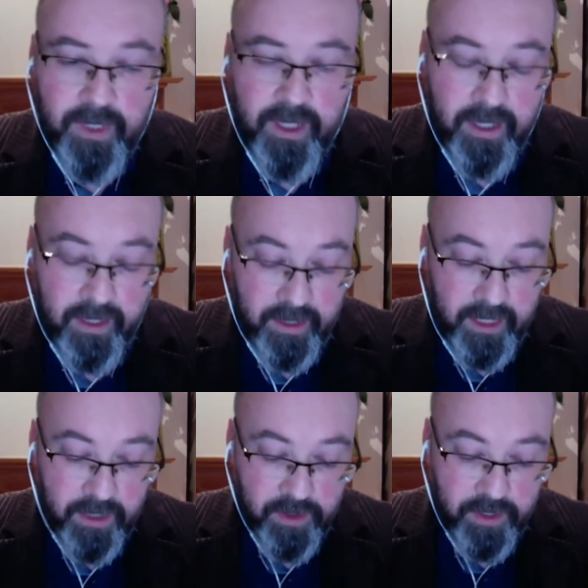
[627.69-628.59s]
in
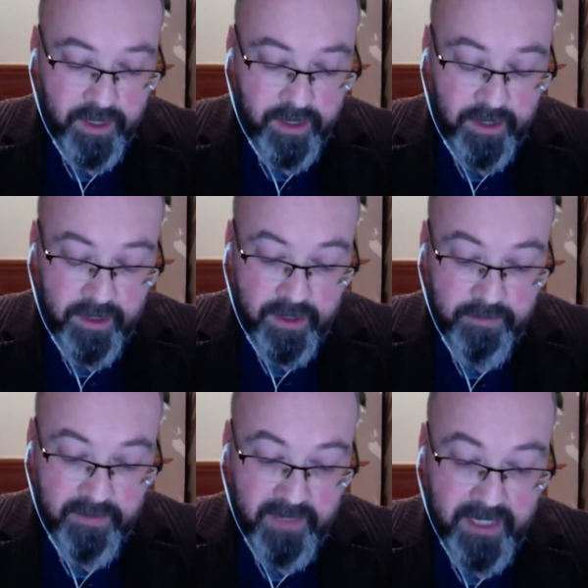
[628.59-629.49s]
ancient in
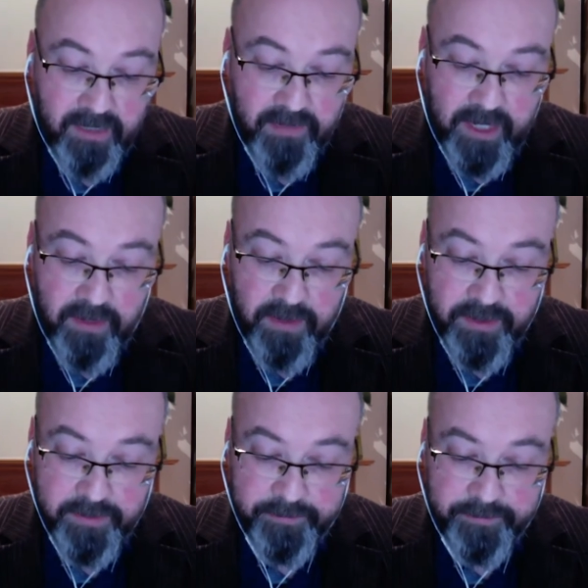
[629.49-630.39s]
medieval Ireland.
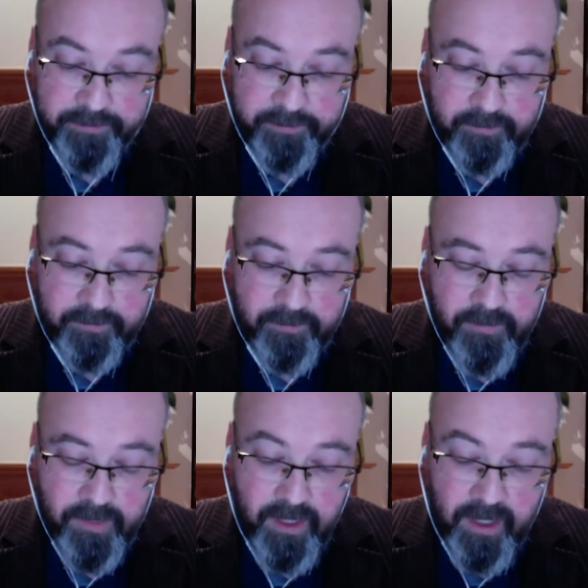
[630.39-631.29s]

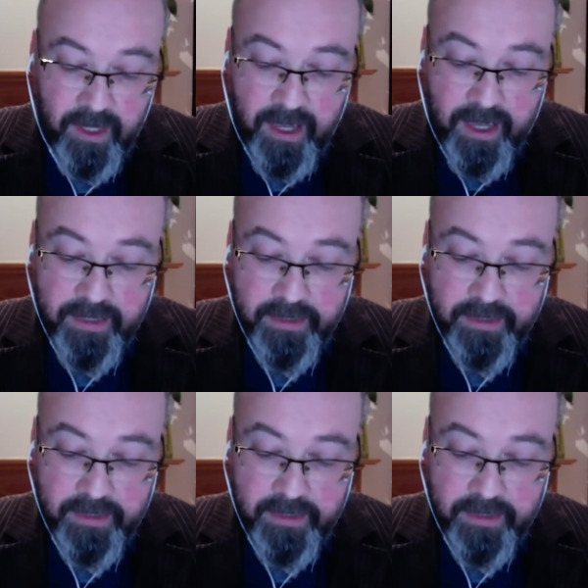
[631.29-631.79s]
And